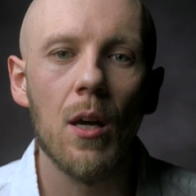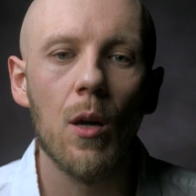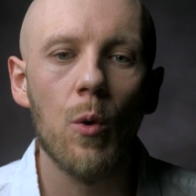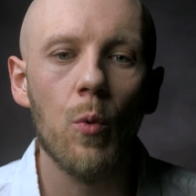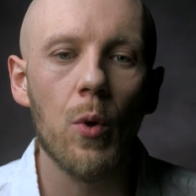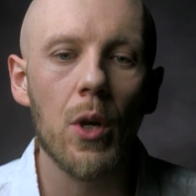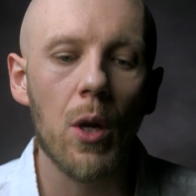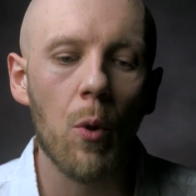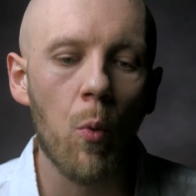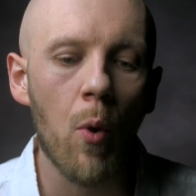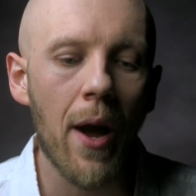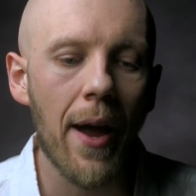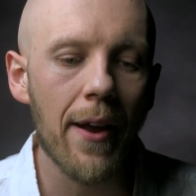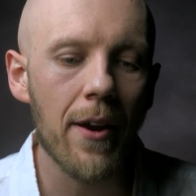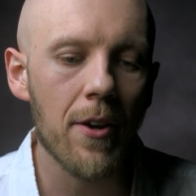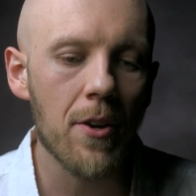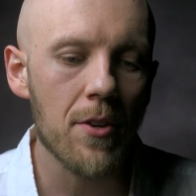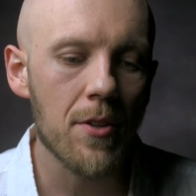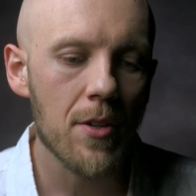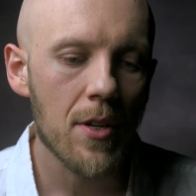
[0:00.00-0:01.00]

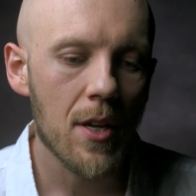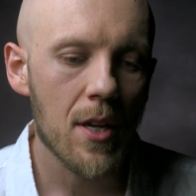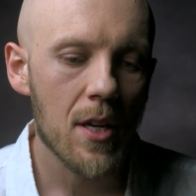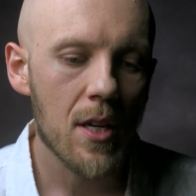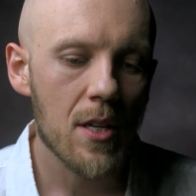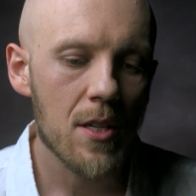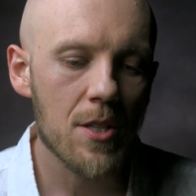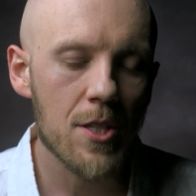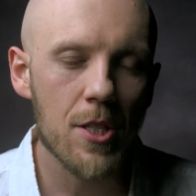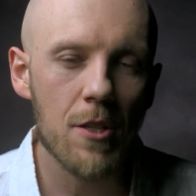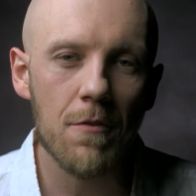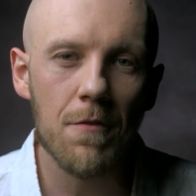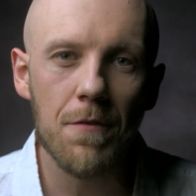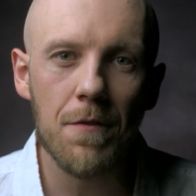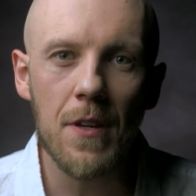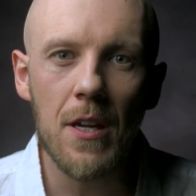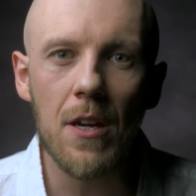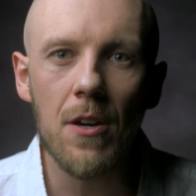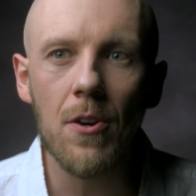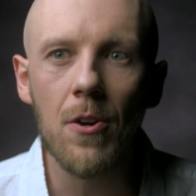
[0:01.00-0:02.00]
required
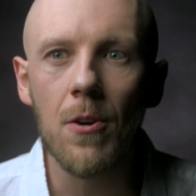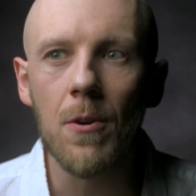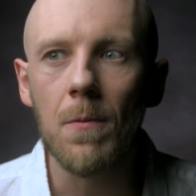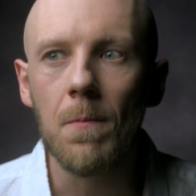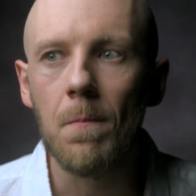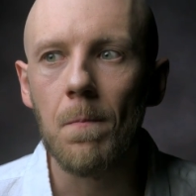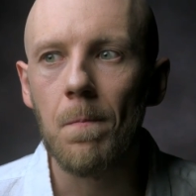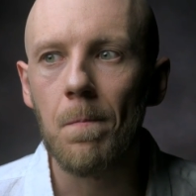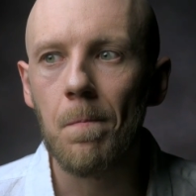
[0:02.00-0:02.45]
severe